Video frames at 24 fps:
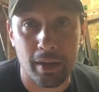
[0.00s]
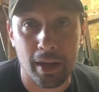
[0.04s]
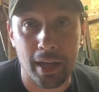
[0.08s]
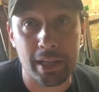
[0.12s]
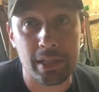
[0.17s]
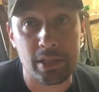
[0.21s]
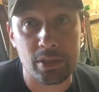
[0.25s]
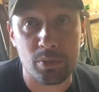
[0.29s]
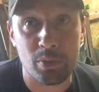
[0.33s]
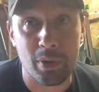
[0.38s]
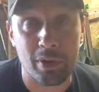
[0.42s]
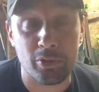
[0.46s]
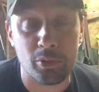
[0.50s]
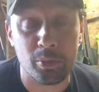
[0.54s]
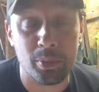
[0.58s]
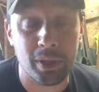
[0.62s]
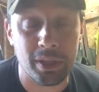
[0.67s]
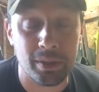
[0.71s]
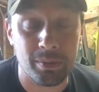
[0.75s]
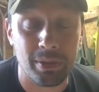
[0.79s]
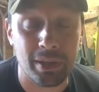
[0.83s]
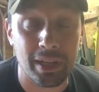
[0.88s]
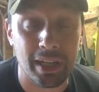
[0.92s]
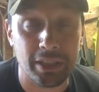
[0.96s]
as do other
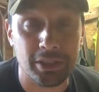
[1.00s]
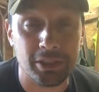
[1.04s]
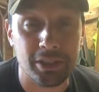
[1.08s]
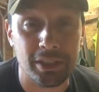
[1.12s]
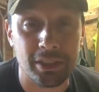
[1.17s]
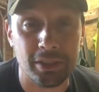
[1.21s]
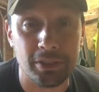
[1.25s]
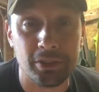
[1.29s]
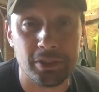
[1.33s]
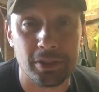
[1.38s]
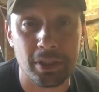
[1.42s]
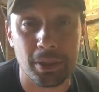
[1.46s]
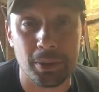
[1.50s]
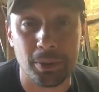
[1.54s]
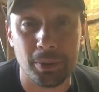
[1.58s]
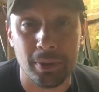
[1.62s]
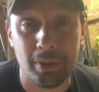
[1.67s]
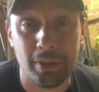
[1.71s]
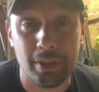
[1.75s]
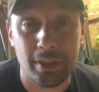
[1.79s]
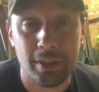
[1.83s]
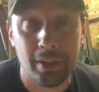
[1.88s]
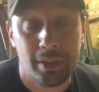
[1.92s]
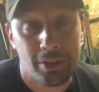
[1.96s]
people actually, so
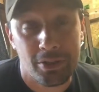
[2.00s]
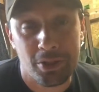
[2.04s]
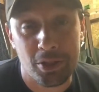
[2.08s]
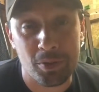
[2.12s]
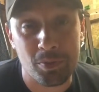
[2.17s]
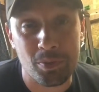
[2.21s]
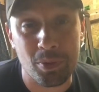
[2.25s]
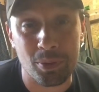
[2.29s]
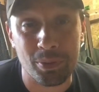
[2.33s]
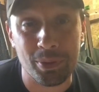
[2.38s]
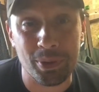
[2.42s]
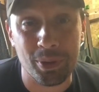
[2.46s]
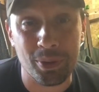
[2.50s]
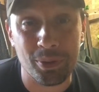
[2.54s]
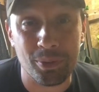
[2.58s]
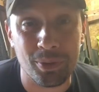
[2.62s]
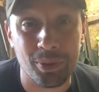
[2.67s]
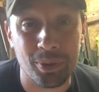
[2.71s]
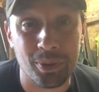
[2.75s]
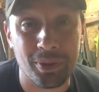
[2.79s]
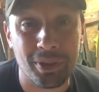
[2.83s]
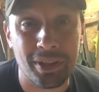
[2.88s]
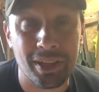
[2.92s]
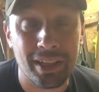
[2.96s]
she's probably not
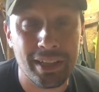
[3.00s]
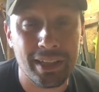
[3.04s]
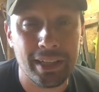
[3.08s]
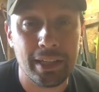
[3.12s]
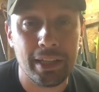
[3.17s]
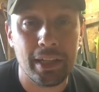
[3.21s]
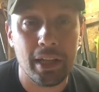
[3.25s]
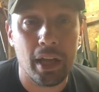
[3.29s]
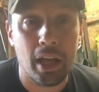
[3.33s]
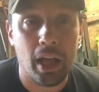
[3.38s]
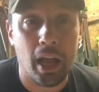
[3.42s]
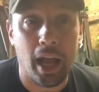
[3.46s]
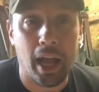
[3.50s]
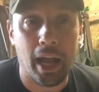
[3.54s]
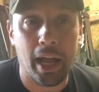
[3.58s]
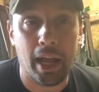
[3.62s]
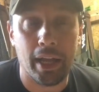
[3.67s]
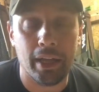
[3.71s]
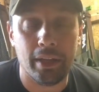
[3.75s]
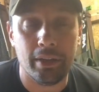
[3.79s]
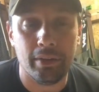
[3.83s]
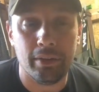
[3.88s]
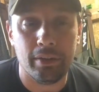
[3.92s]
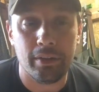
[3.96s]
wrong.
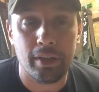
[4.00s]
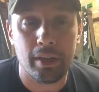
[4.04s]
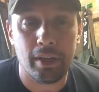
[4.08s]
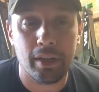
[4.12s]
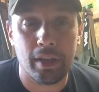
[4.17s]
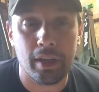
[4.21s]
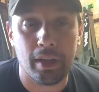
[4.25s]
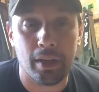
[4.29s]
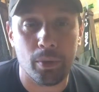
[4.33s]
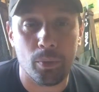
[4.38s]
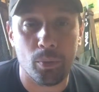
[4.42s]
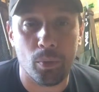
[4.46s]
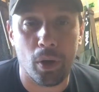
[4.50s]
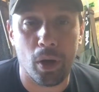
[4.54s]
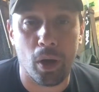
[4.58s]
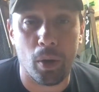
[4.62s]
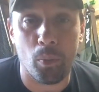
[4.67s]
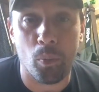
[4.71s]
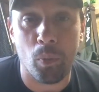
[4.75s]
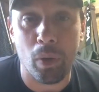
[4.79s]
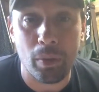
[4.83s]
And I'm